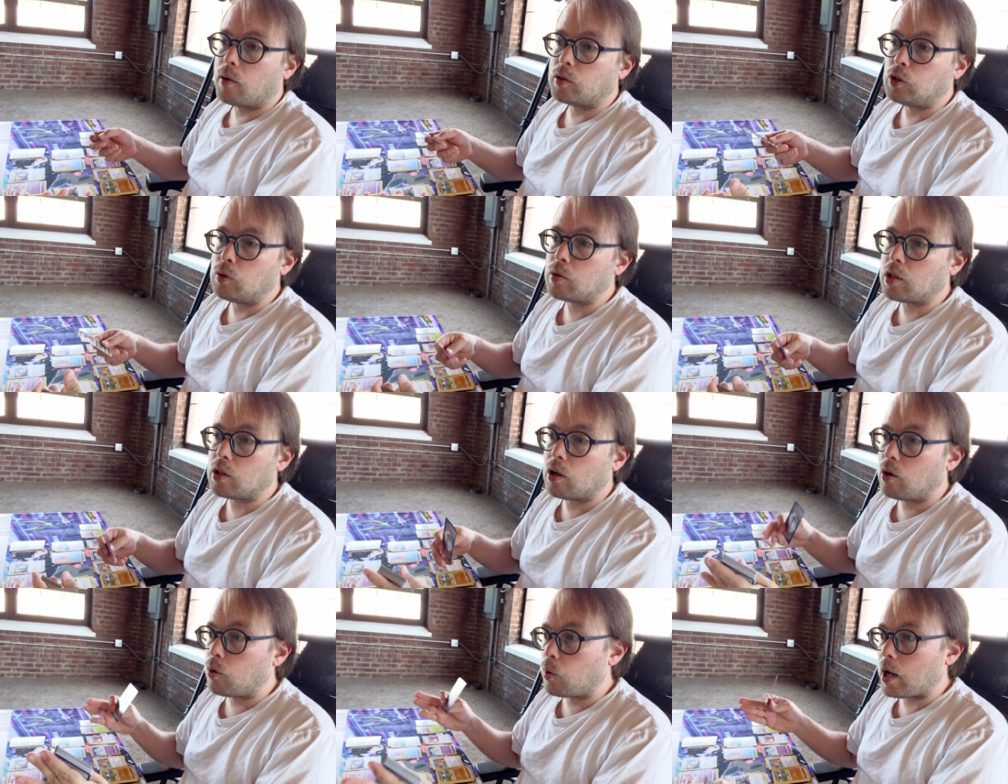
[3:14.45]

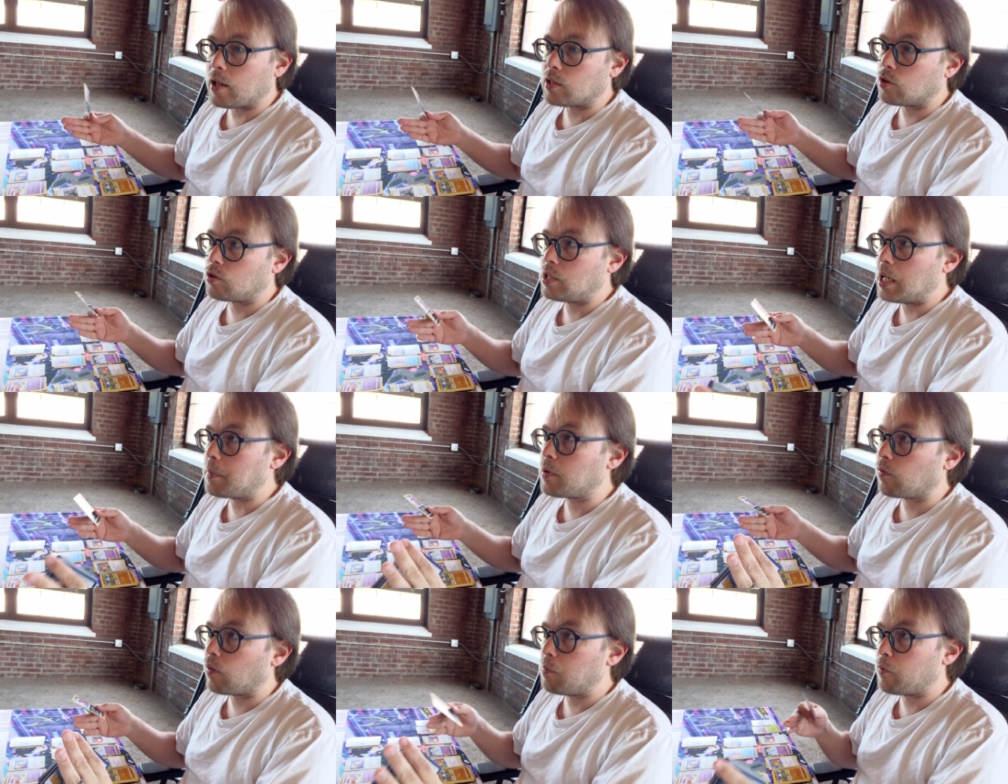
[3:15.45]
Yu-Gi-Oh! Has dipped
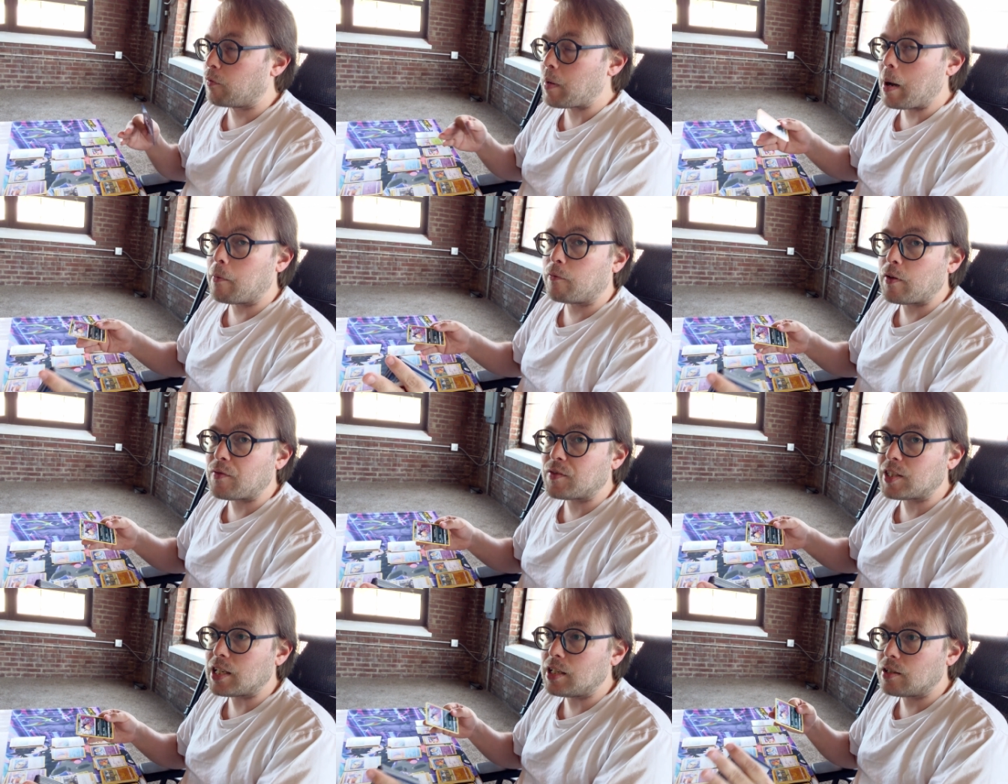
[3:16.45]
from about
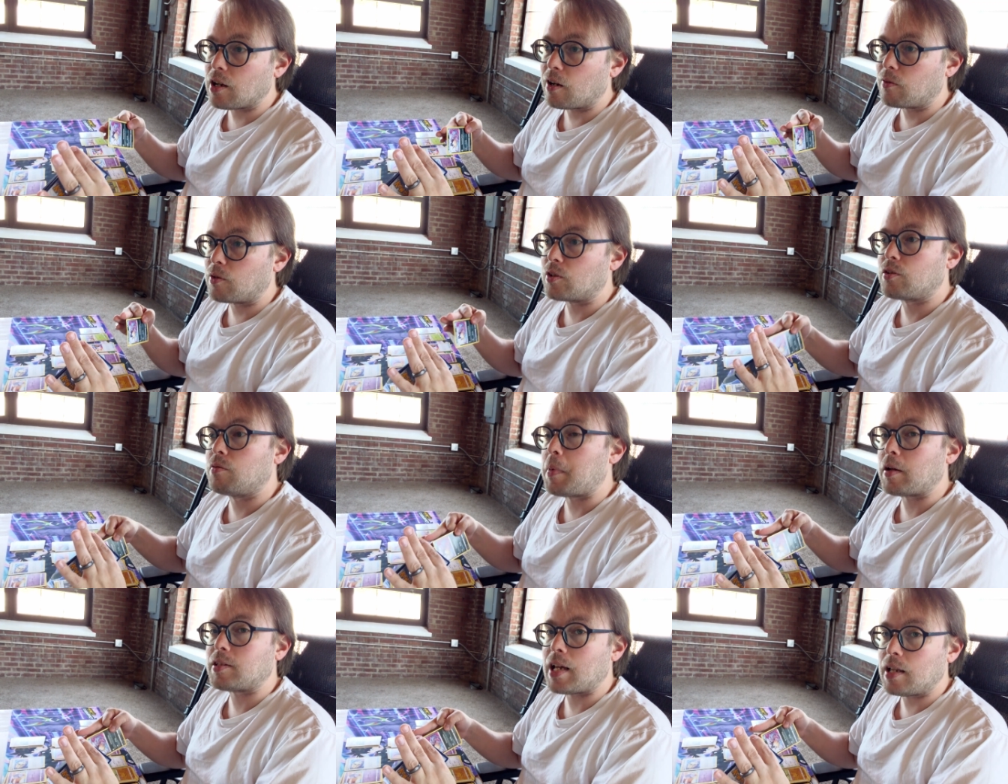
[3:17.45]
$15 to
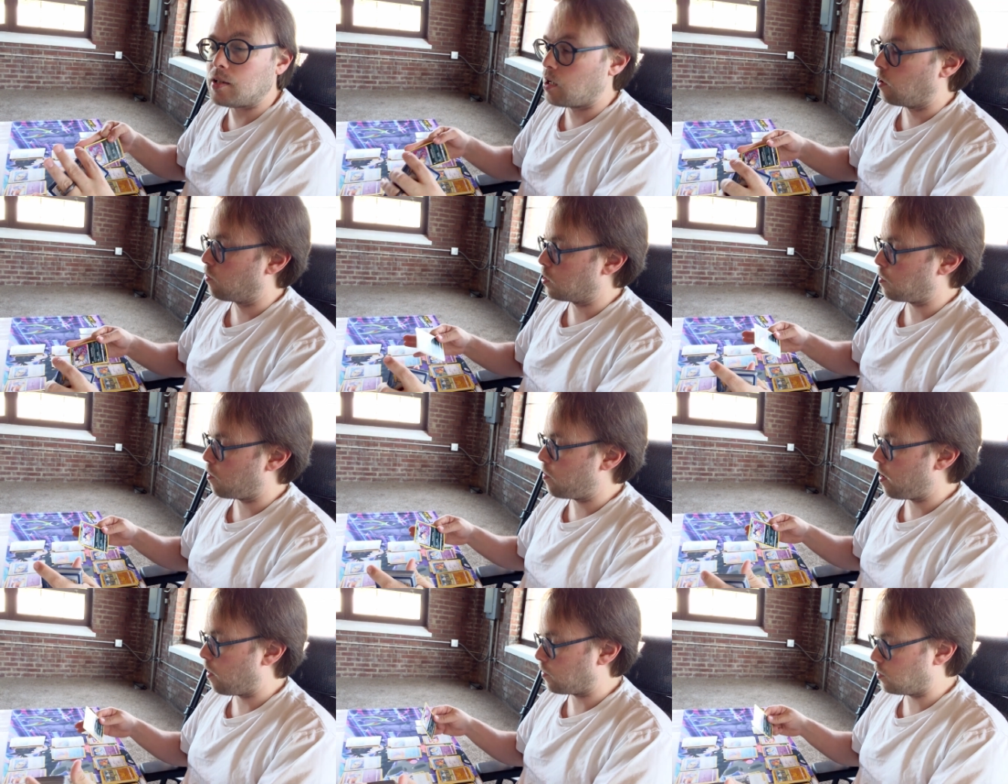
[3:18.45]
about $10 per
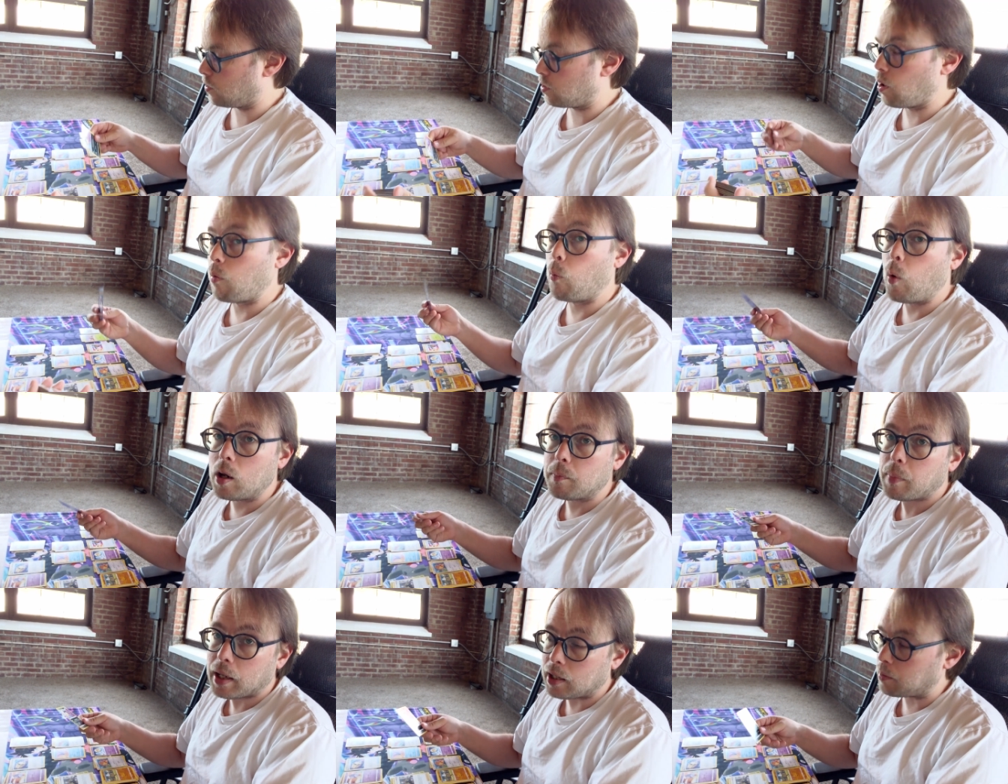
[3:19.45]
thousand, so 1
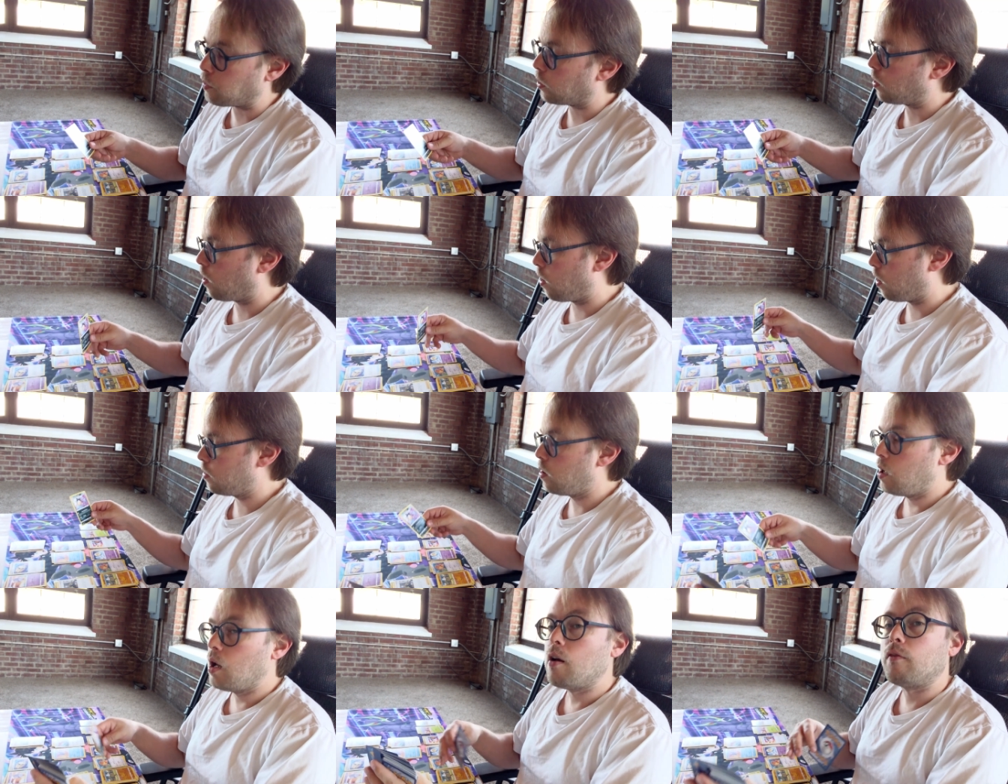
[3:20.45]
penny per card.
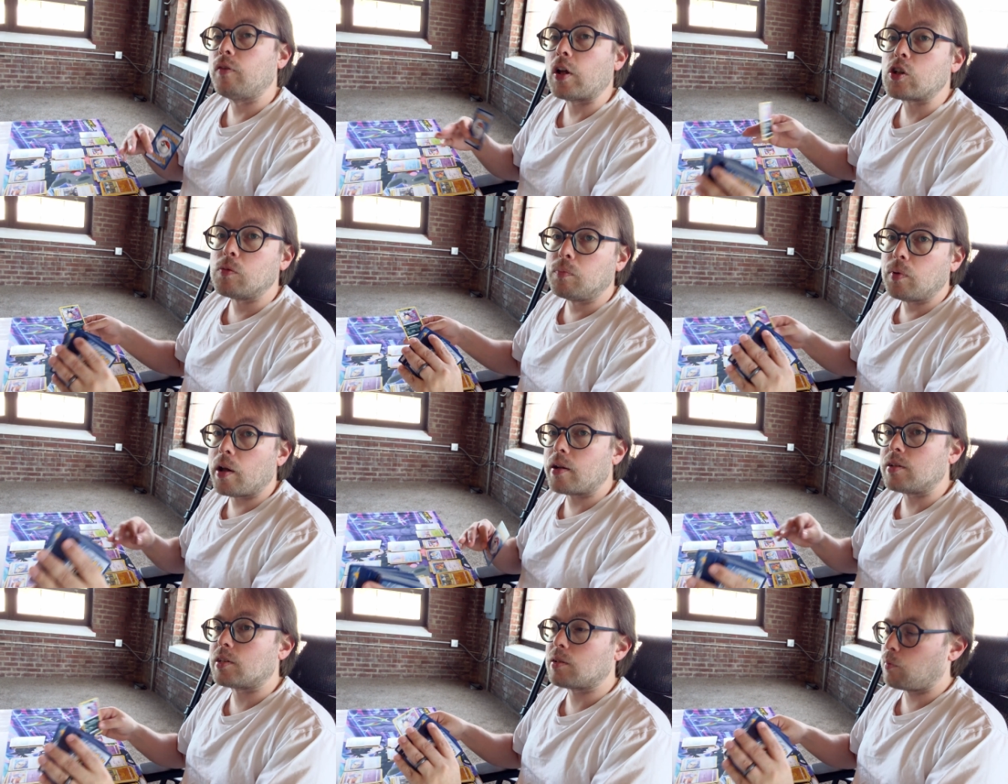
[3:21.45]
Flesh and Blood is
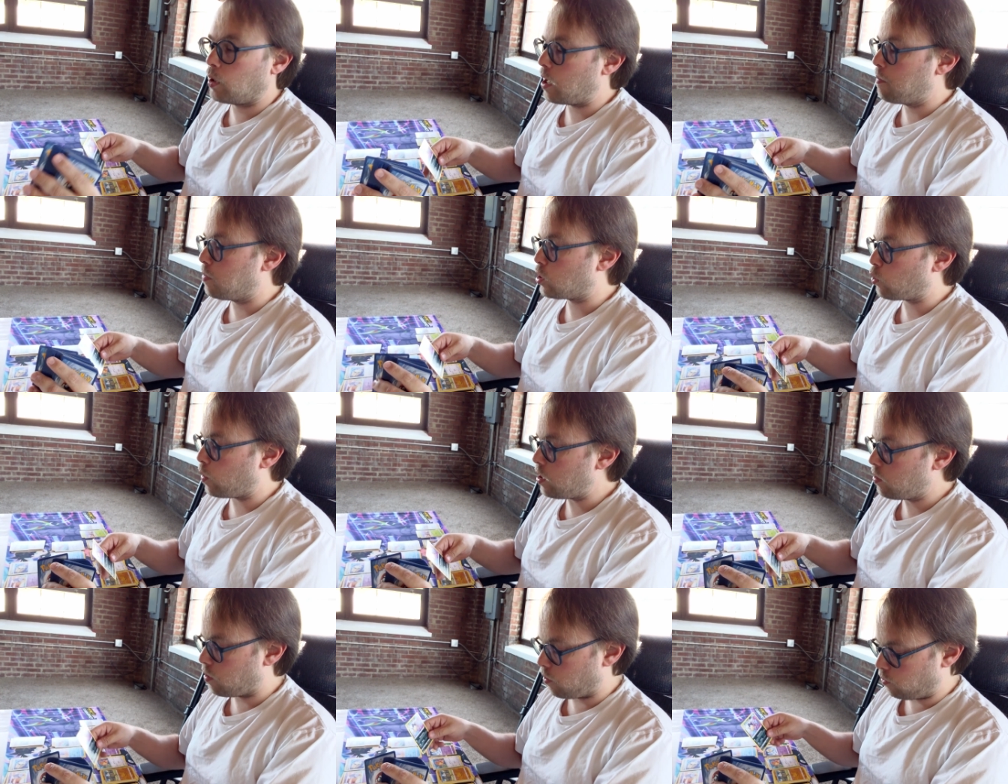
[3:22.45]
somewhere in between
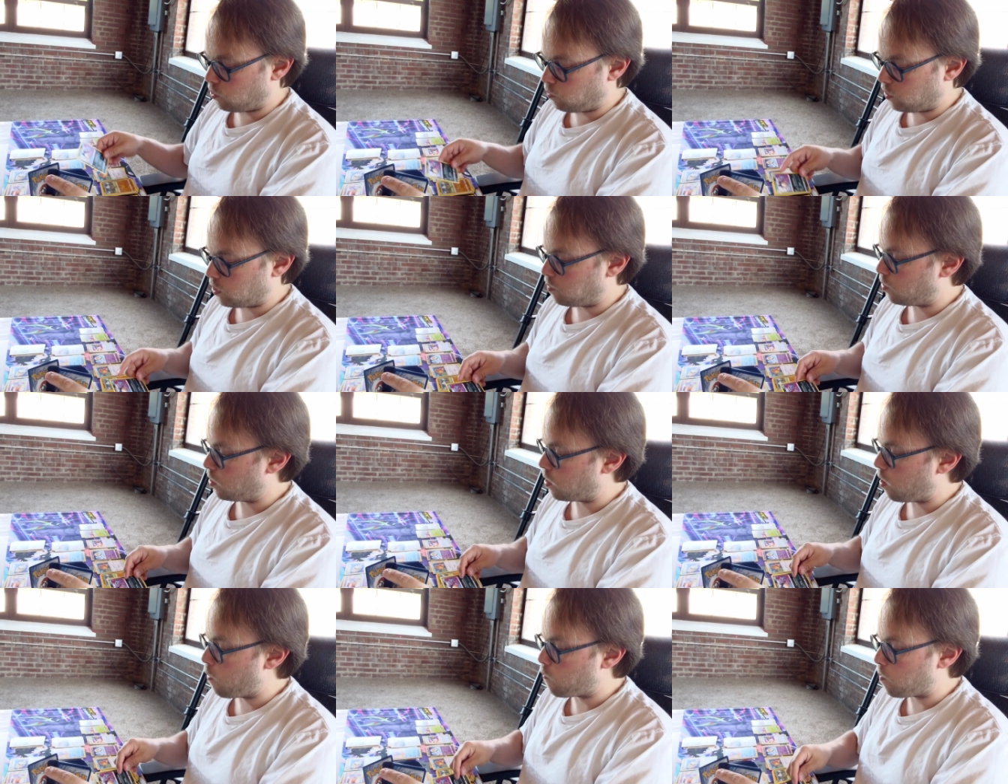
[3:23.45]
those, with some of the
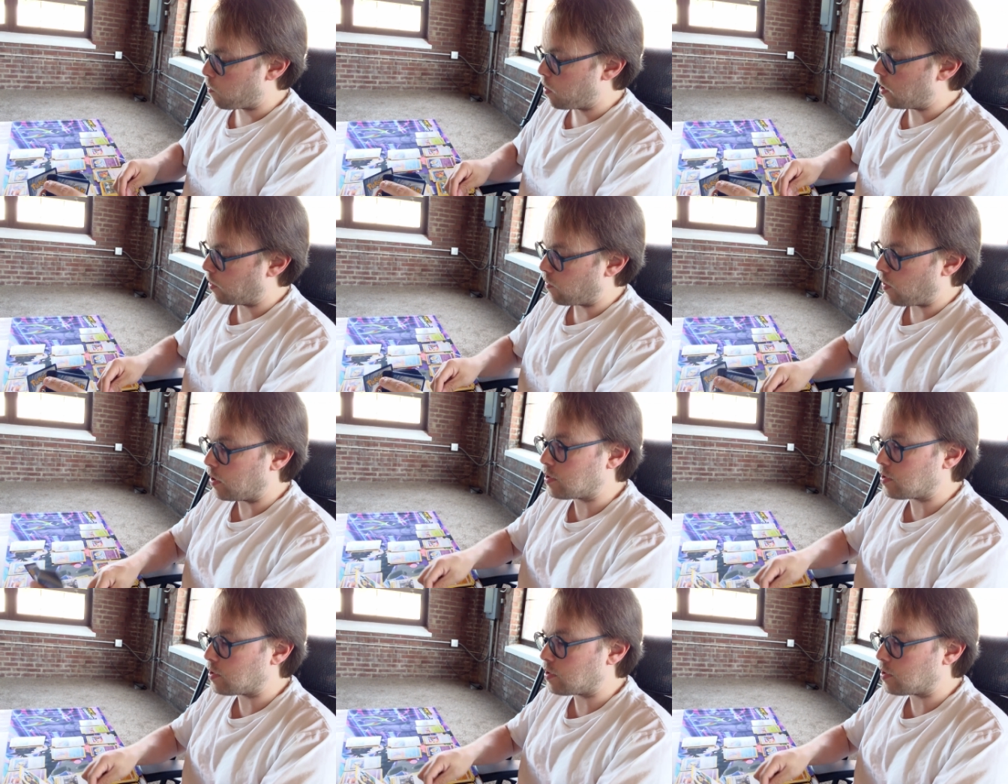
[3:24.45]
overprinting that it's